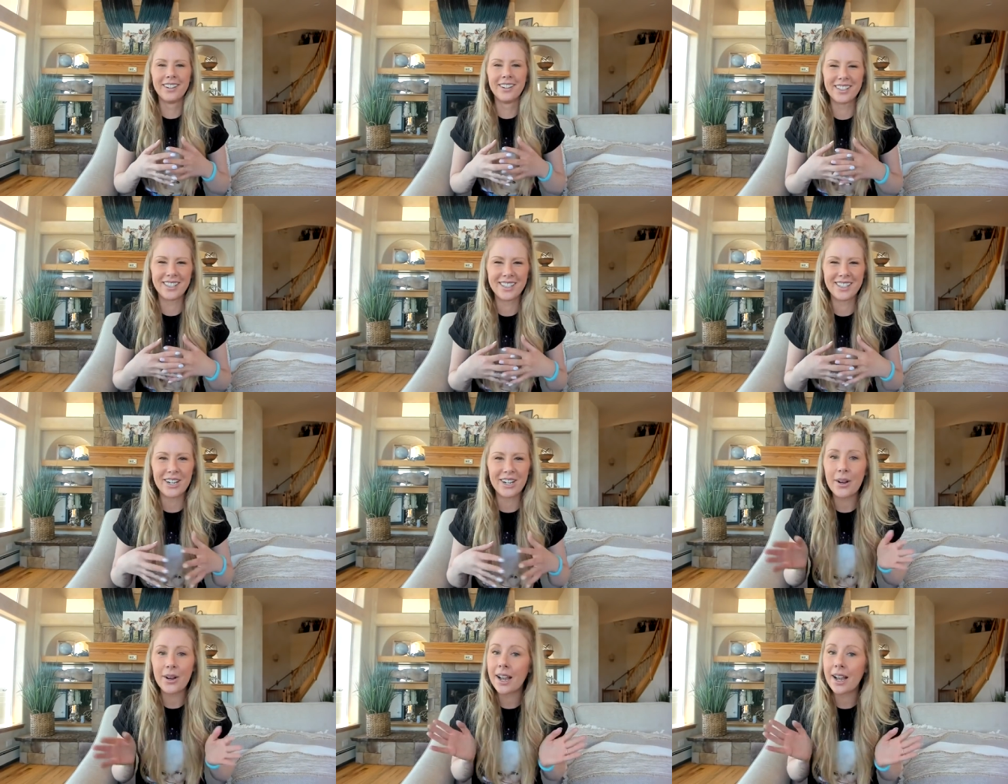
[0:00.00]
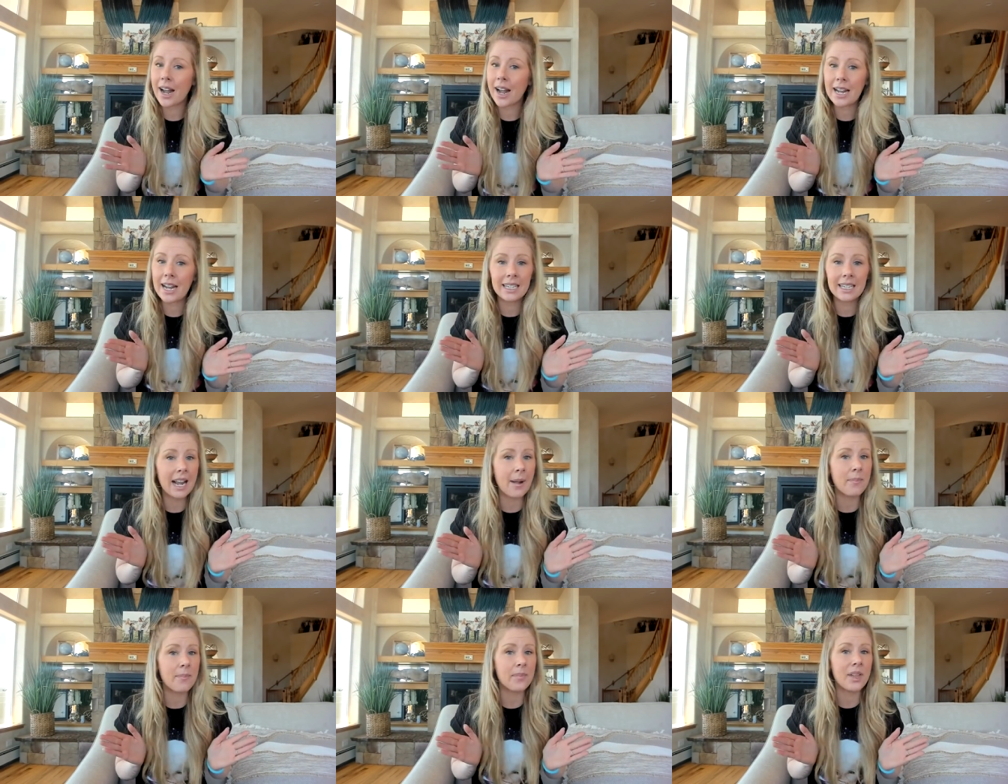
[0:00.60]
and so I
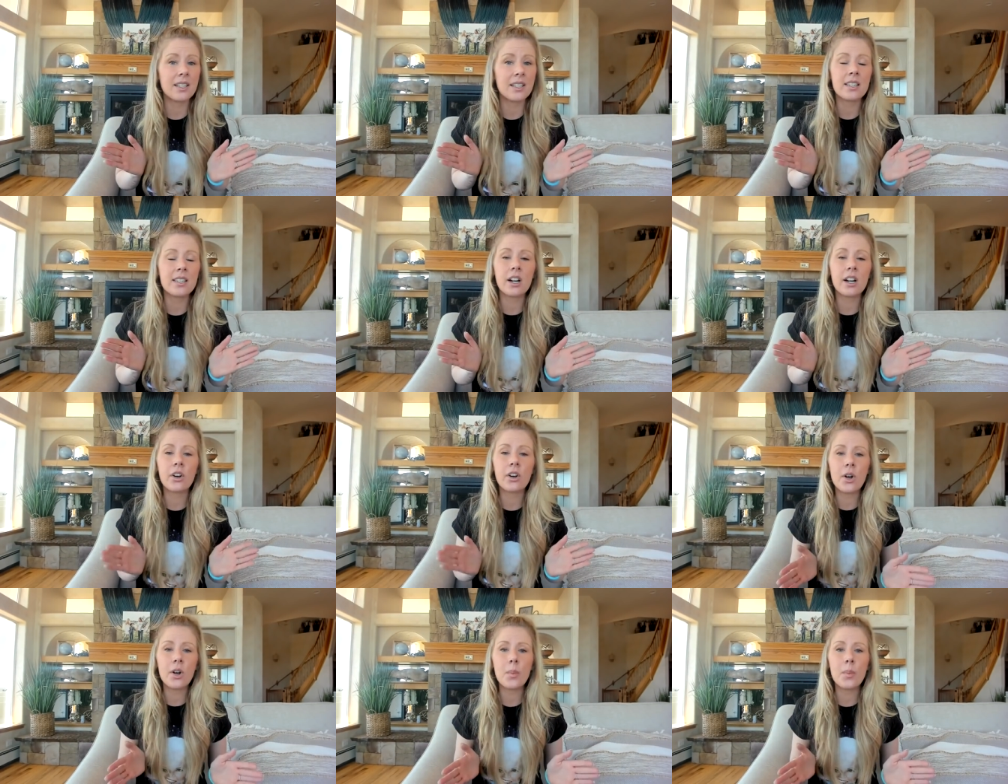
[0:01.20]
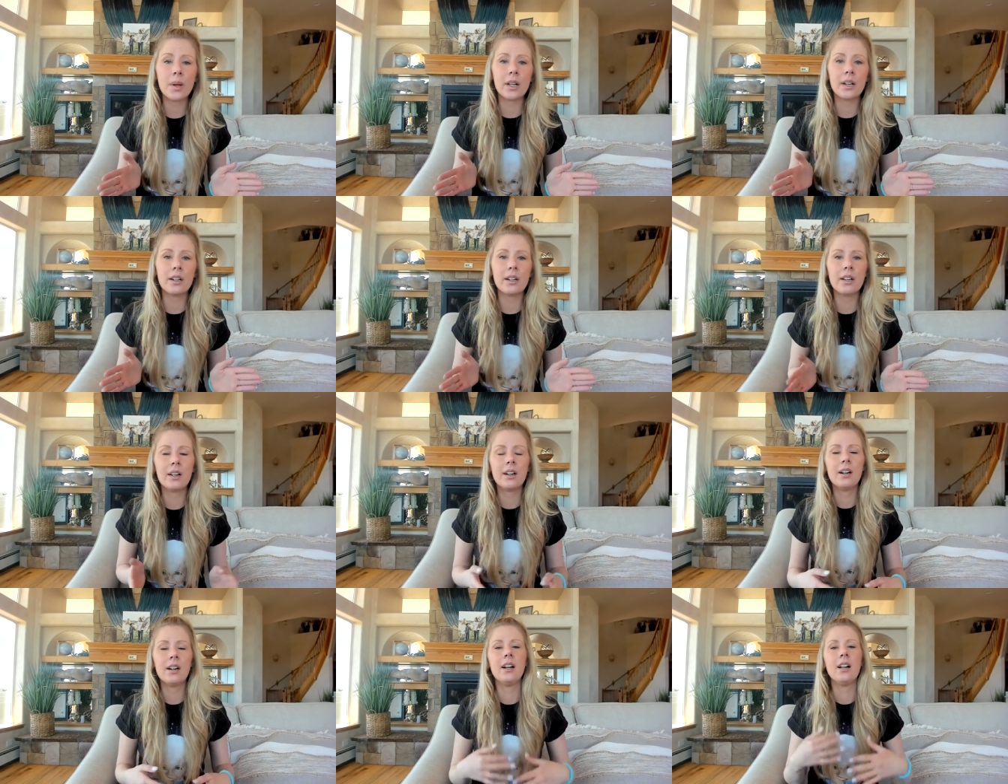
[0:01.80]
kept that sucker open
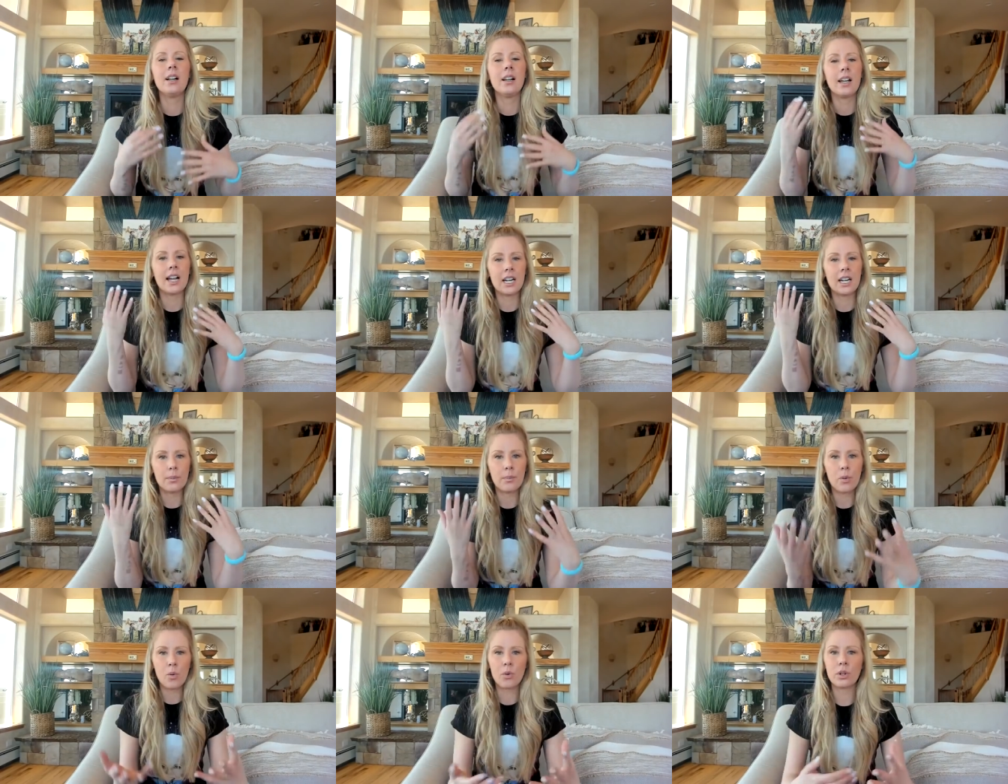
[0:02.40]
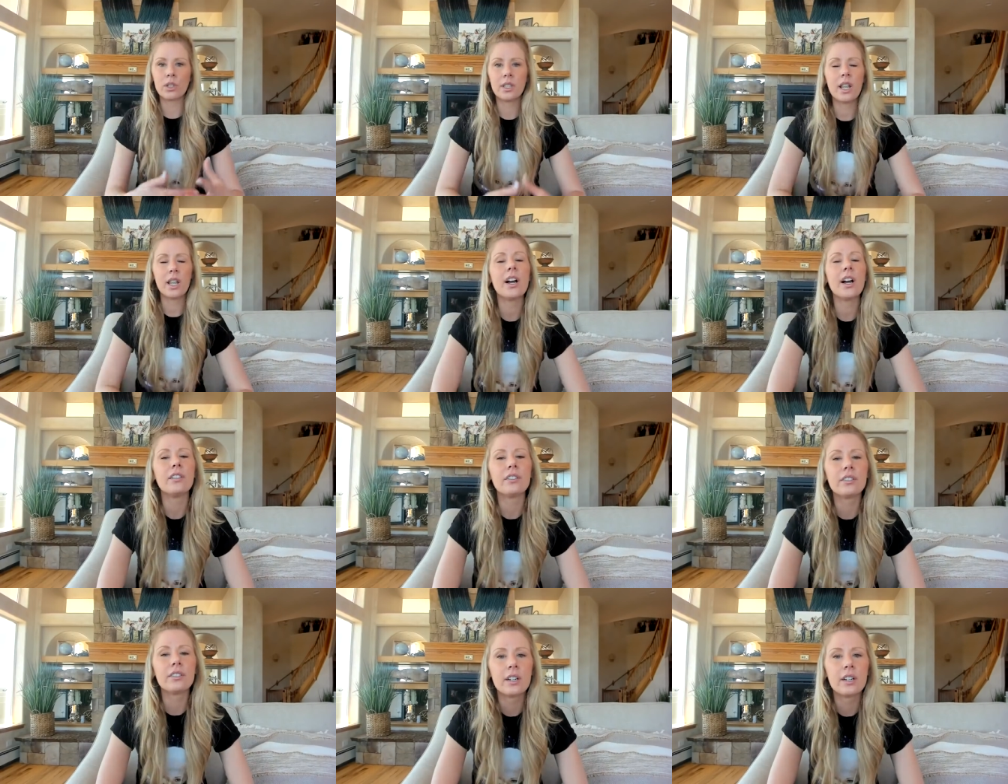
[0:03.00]
and I poured
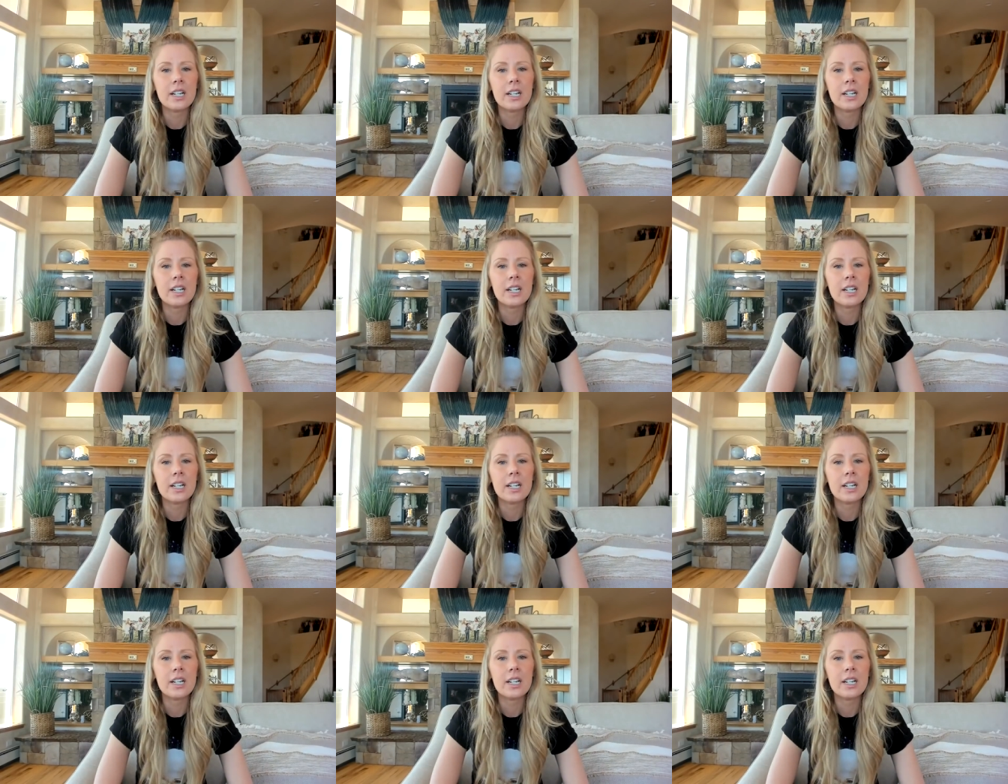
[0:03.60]
love.